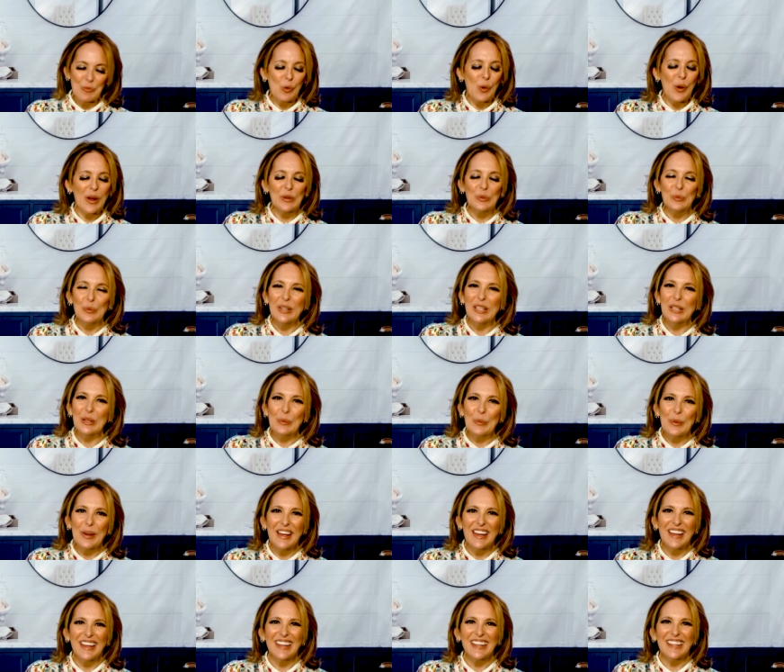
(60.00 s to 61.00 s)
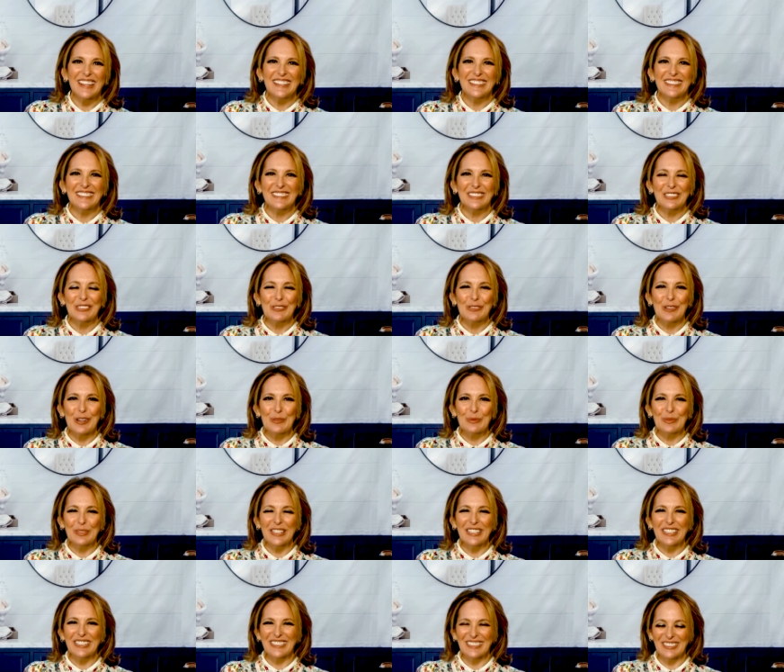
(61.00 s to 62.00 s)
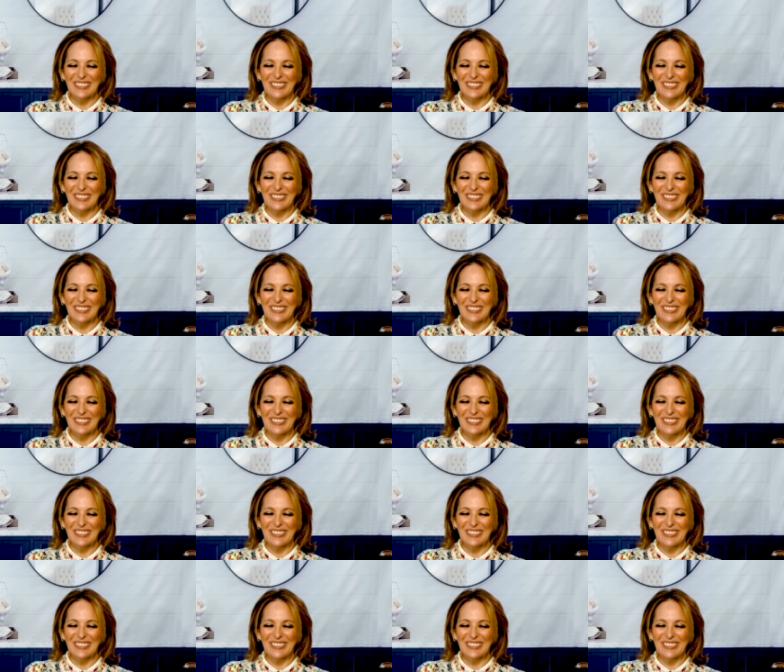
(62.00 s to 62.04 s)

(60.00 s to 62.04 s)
one week away. One All week. right,